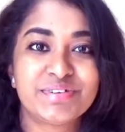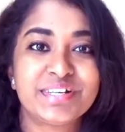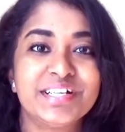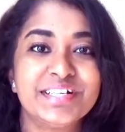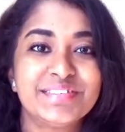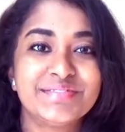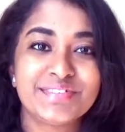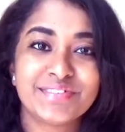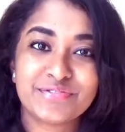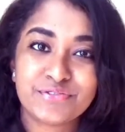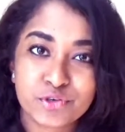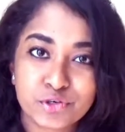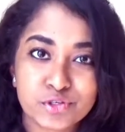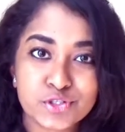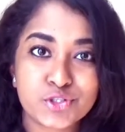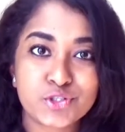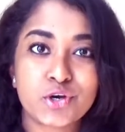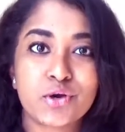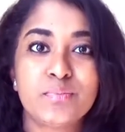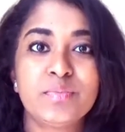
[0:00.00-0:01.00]
because with
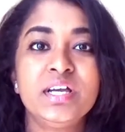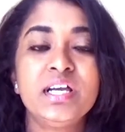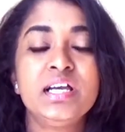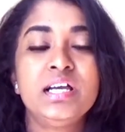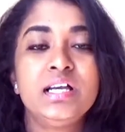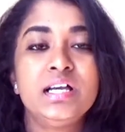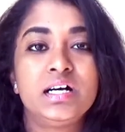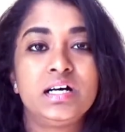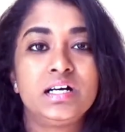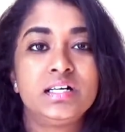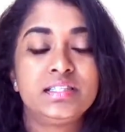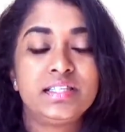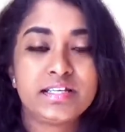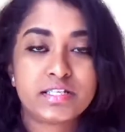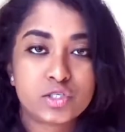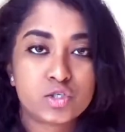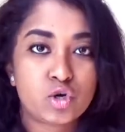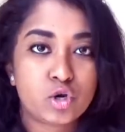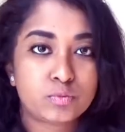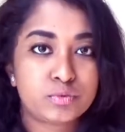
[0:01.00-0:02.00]
Photoshop uh, there
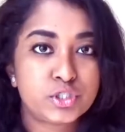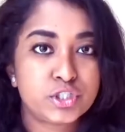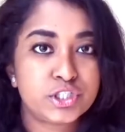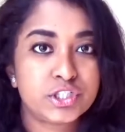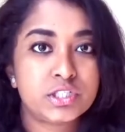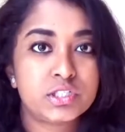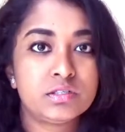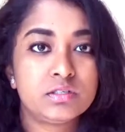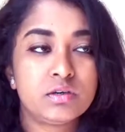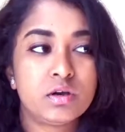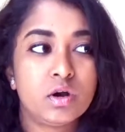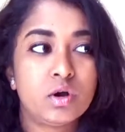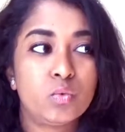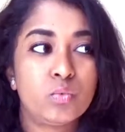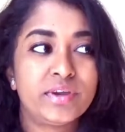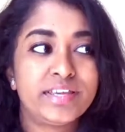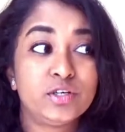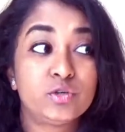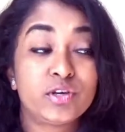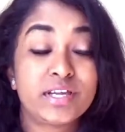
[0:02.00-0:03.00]
is an option uh,
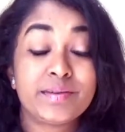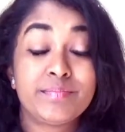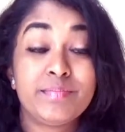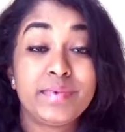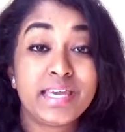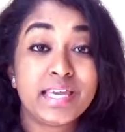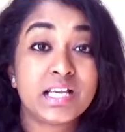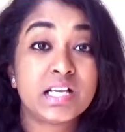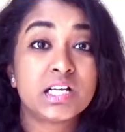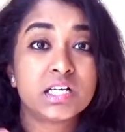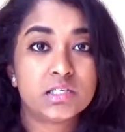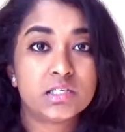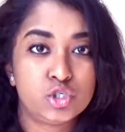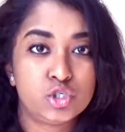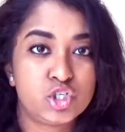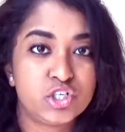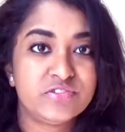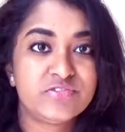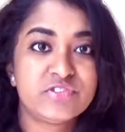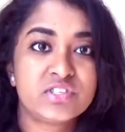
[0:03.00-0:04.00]
where you can make
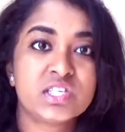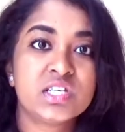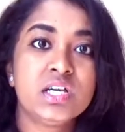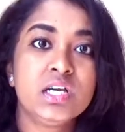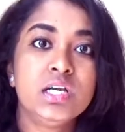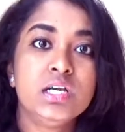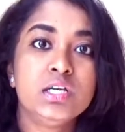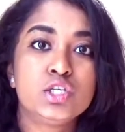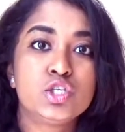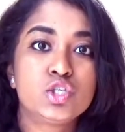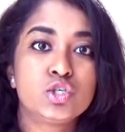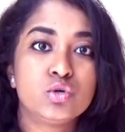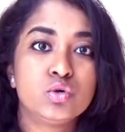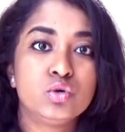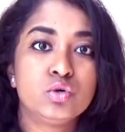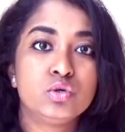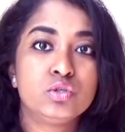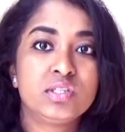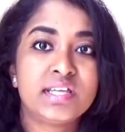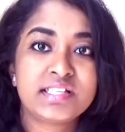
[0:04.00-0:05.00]
GIFs
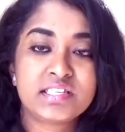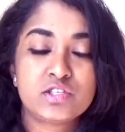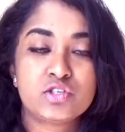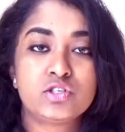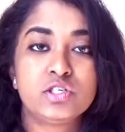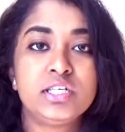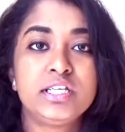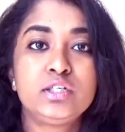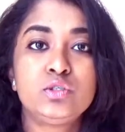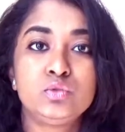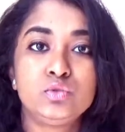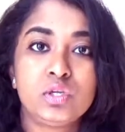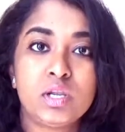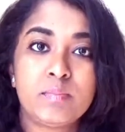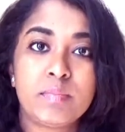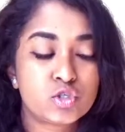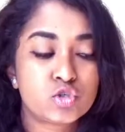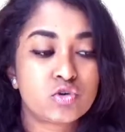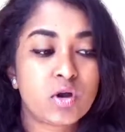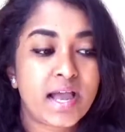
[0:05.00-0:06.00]
so that's really cool
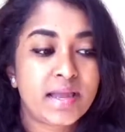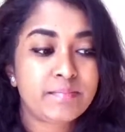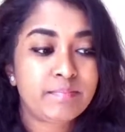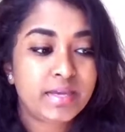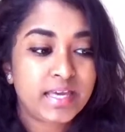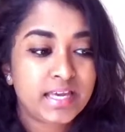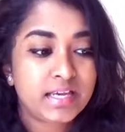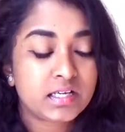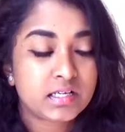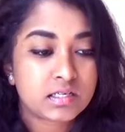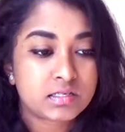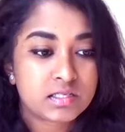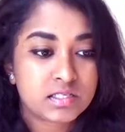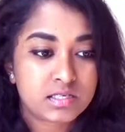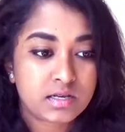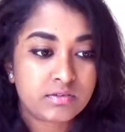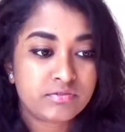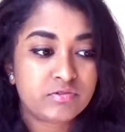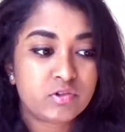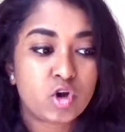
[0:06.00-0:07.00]
about so I make
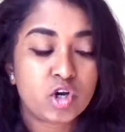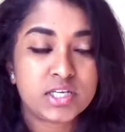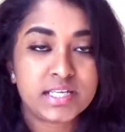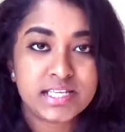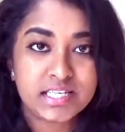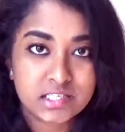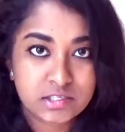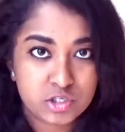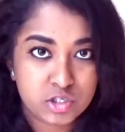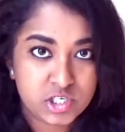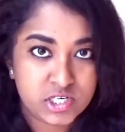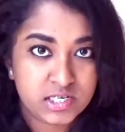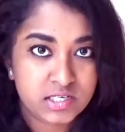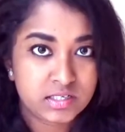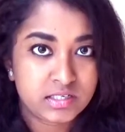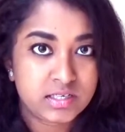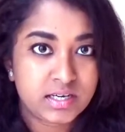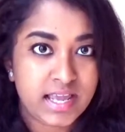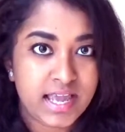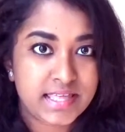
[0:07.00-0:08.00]
stuff on
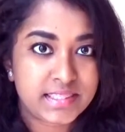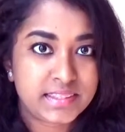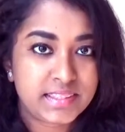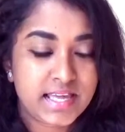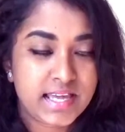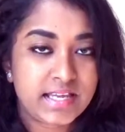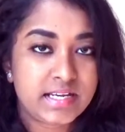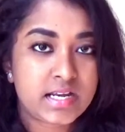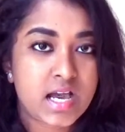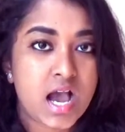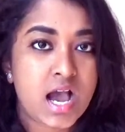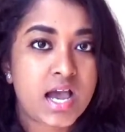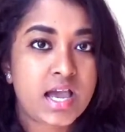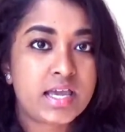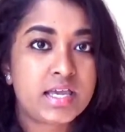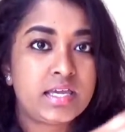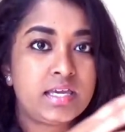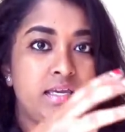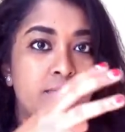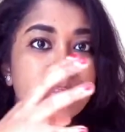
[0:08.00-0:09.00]
Illustrator and then
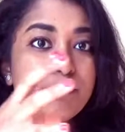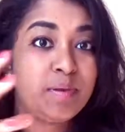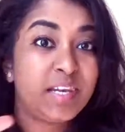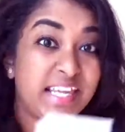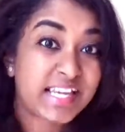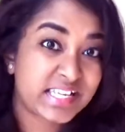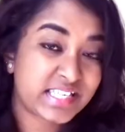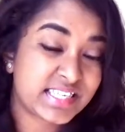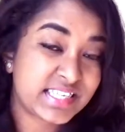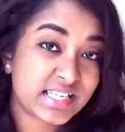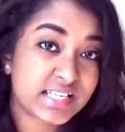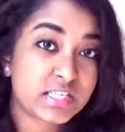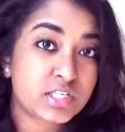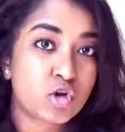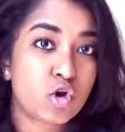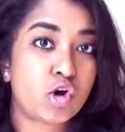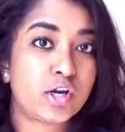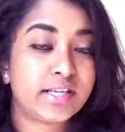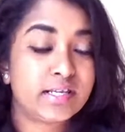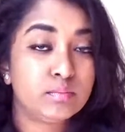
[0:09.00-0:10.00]
I place it
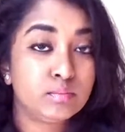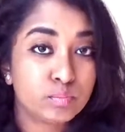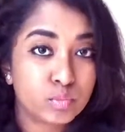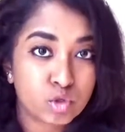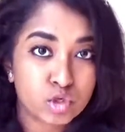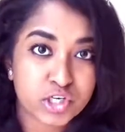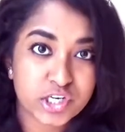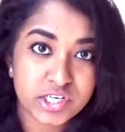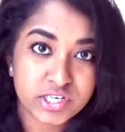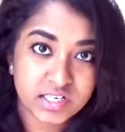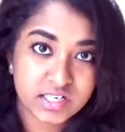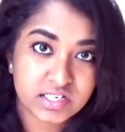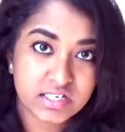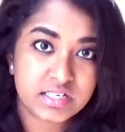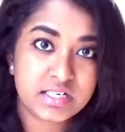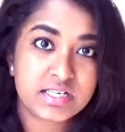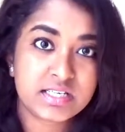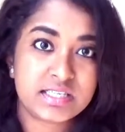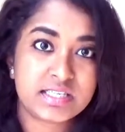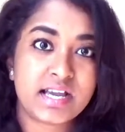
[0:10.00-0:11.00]
or import it in
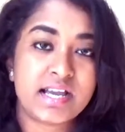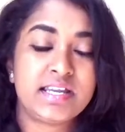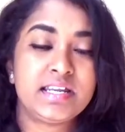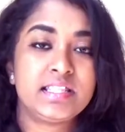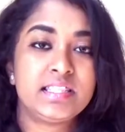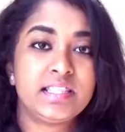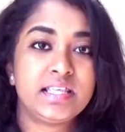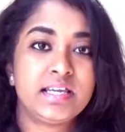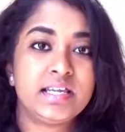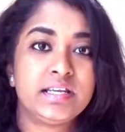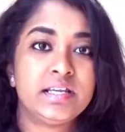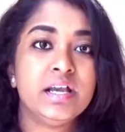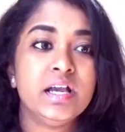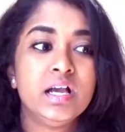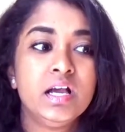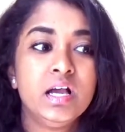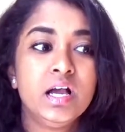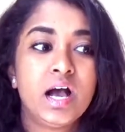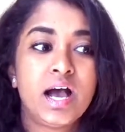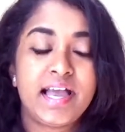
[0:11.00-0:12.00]
InDesign and then
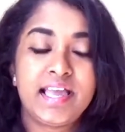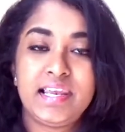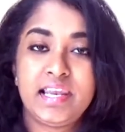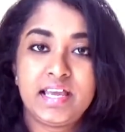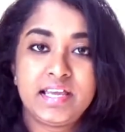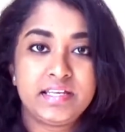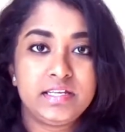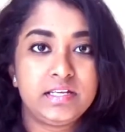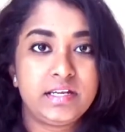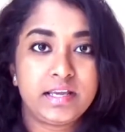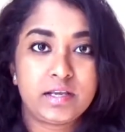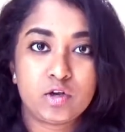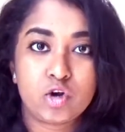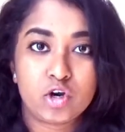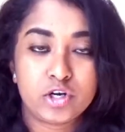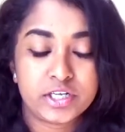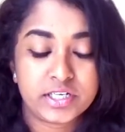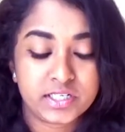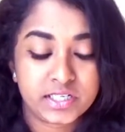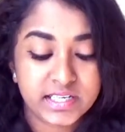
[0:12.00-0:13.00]
I align it
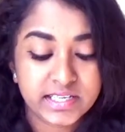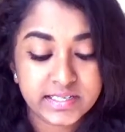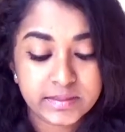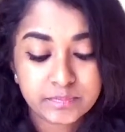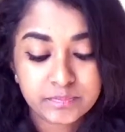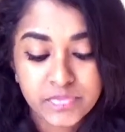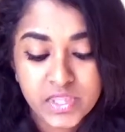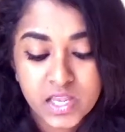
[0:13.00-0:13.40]
accordingly